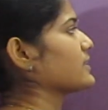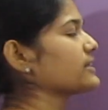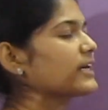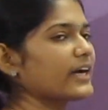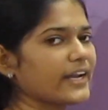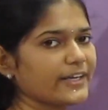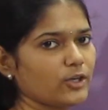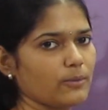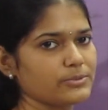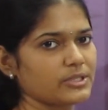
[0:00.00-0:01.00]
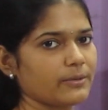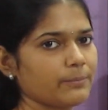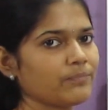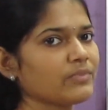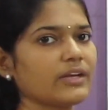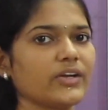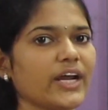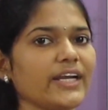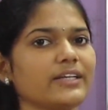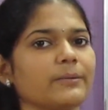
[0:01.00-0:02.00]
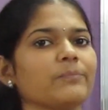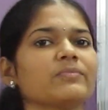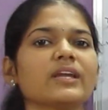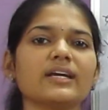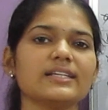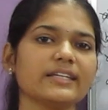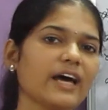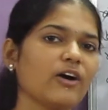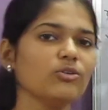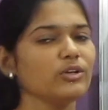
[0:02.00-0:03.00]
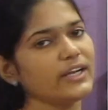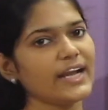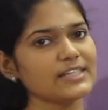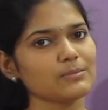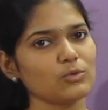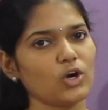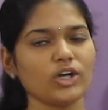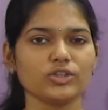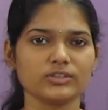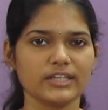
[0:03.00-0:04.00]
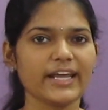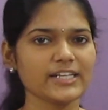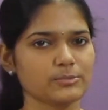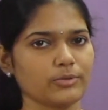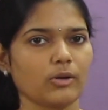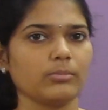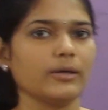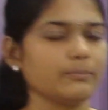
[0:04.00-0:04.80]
the correct option, right? Now let's move on to the next problem.